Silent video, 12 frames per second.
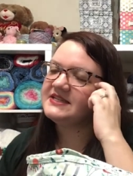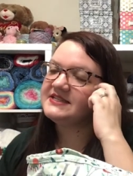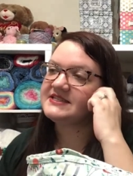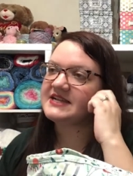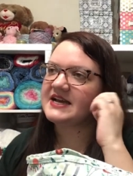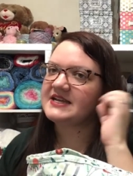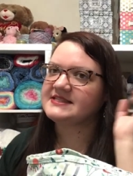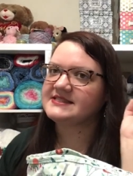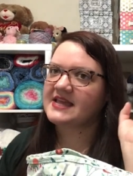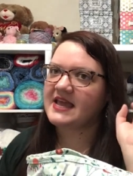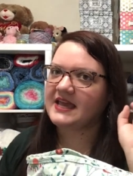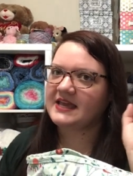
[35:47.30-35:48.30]
does
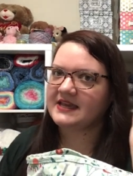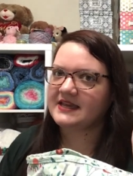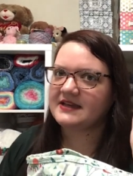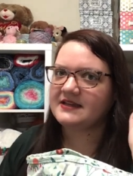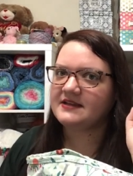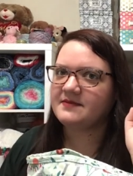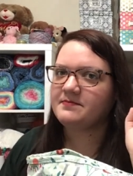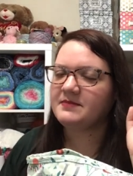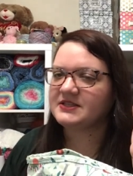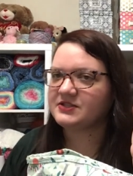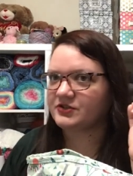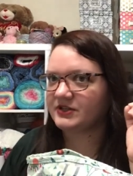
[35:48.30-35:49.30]
a
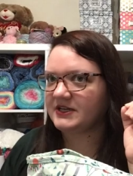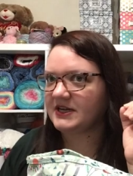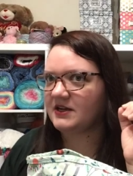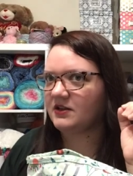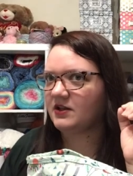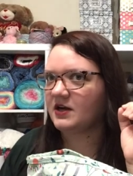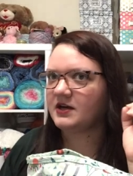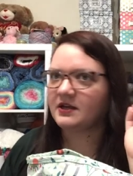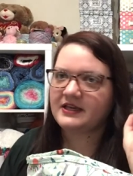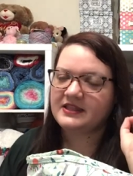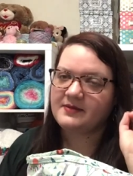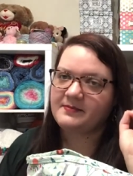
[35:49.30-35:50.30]
mystery knit along
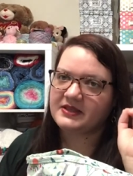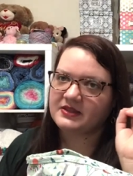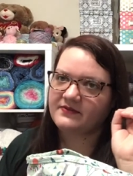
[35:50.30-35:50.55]
in the month of